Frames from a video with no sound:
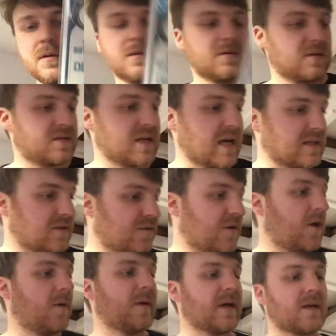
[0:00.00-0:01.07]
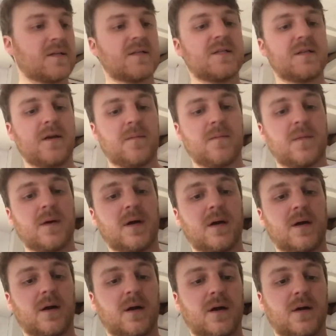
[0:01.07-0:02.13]
Detective Comics
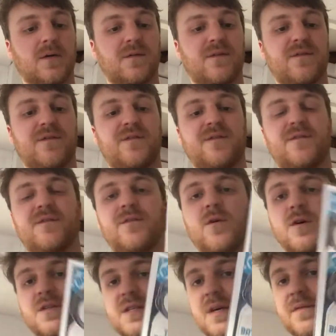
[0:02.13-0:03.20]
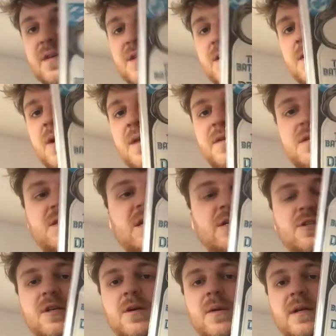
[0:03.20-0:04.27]
number 472, and this is
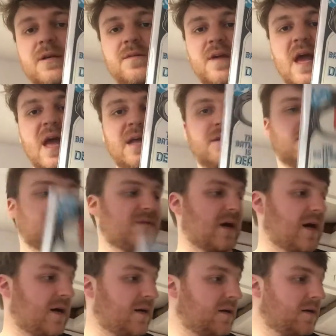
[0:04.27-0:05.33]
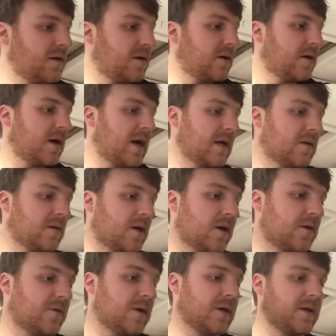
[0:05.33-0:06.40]
actually quite near the end of that
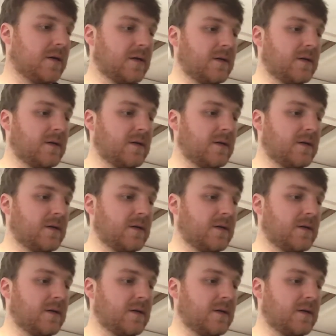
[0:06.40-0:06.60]
Englehart run.